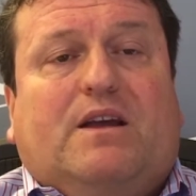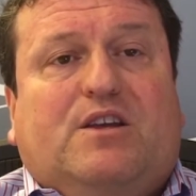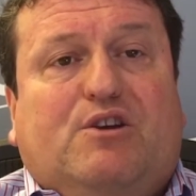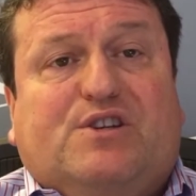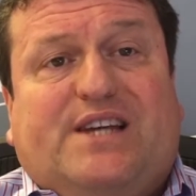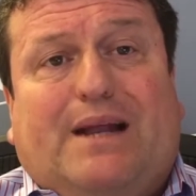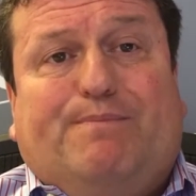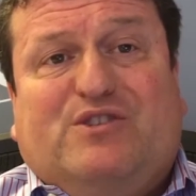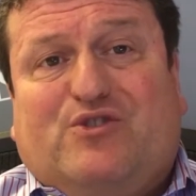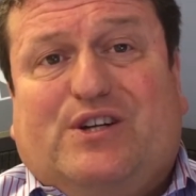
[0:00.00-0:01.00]
Your
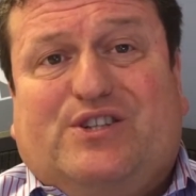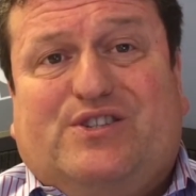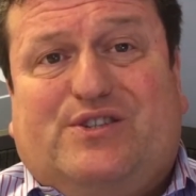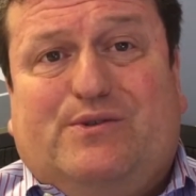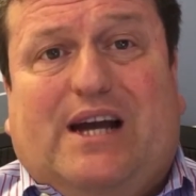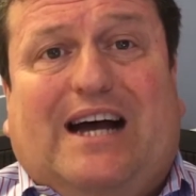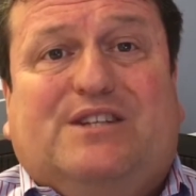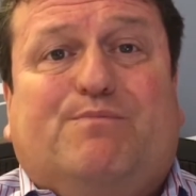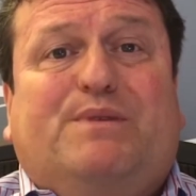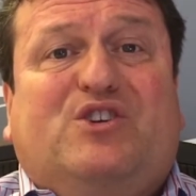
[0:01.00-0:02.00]
setup instructions too,
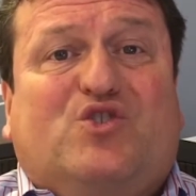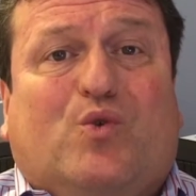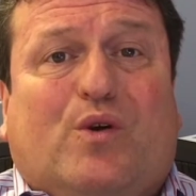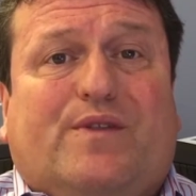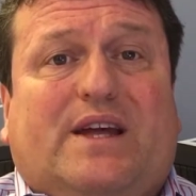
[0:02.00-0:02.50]
guys. Be sure